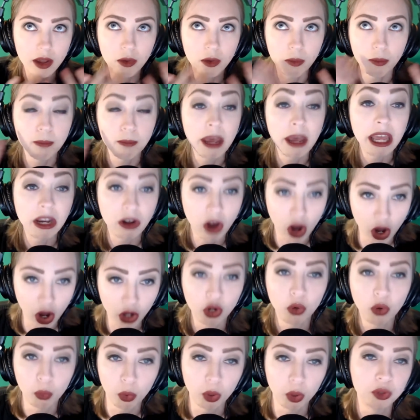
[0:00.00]
been on
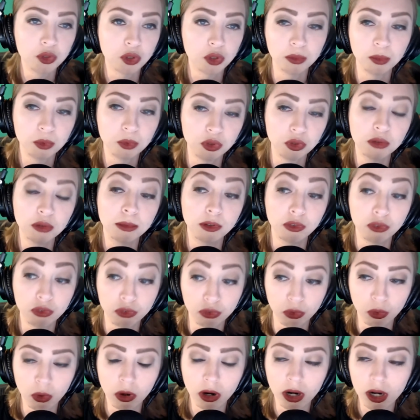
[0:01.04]
a wardrobe crew
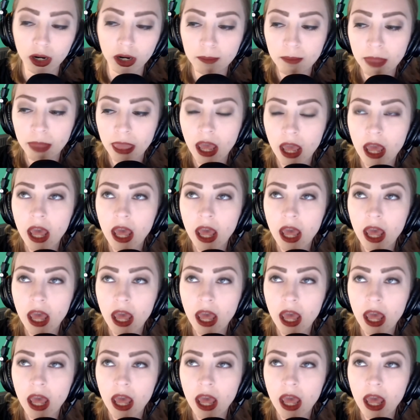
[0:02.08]
before,